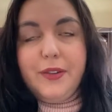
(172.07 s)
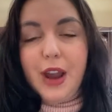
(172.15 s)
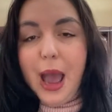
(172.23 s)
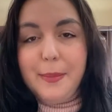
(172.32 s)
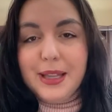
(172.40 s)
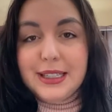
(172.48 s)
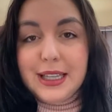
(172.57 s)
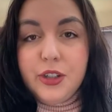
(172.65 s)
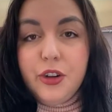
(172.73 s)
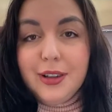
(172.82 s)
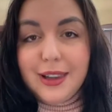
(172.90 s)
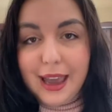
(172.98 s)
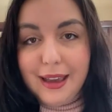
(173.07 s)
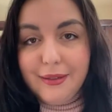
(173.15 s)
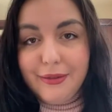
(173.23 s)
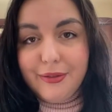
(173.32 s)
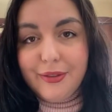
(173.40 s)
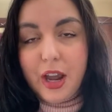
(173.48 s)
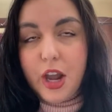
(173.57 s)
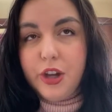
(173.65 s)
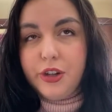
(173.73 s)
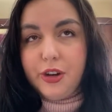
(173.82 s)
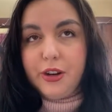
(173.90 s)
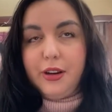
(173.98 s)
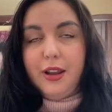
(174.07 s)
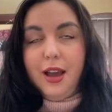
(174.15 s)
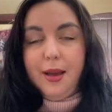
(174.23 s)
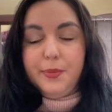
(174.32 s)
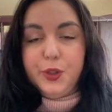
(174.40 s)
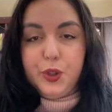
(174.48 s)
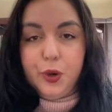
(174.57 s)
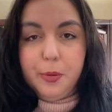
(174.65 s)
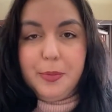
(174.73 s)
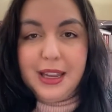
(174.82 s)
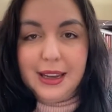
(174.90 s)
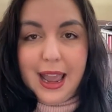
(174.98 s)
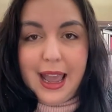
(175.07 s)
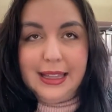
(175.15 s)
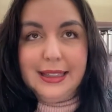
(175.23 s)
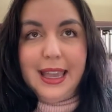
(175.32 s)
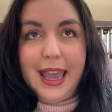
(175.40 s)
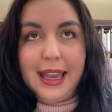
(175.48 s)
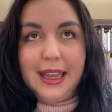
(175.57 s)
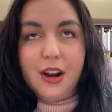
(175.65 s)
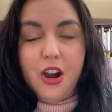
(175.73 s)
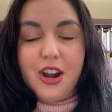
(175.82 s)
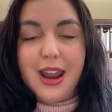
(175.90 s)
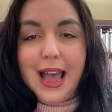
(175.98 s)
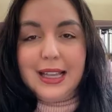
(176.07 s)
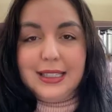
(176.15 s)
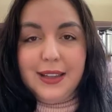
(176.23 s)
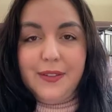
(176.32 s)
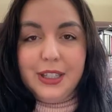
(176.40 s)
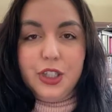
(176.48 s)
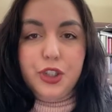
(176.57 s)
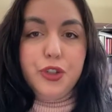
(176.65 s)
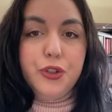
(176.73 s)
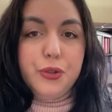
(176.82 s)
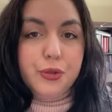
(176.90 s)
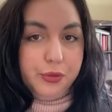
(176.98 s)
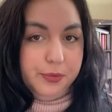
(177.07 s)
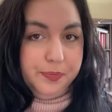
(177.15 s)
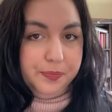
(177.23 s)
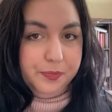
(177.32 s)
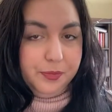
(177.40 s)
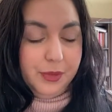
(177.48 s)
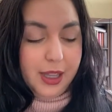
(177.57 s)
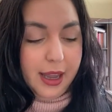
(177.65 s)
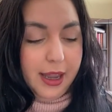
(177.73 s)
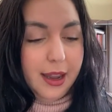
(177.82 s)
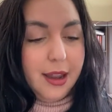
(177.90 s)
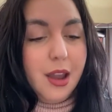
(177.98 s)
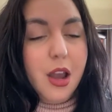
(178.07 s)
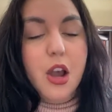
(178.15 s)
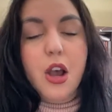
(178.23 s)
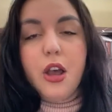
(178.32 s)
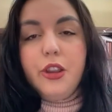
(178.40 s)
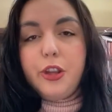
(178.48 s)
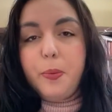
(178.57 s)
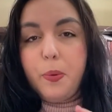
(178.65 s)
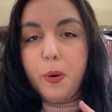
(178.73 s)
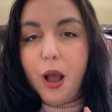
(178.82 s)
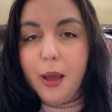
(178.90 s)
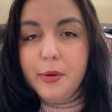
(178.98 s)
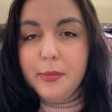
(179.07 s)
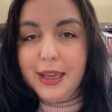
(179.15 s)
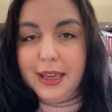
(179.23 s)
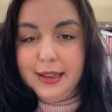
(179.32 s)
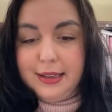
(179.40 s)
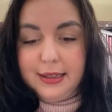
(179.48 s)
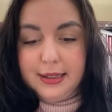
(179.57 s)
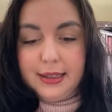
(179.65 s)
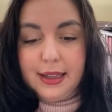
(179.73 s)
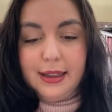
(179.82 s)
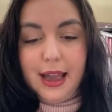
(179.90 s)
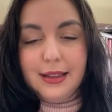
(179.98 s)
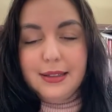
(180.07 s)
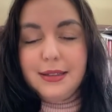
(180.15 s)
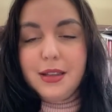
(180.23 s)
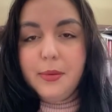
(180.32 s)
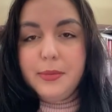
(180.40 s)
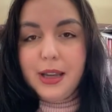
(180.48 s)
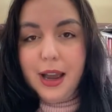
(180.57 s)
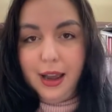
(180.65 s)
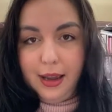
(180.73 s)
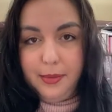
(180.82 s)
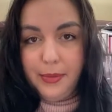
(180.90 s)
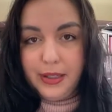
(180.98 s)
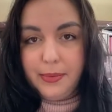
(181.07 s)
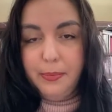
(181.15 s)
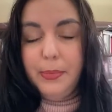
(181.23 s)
happens in your life, you're going to absorb it and take it on as if it's true, okay? The problem is that sometimes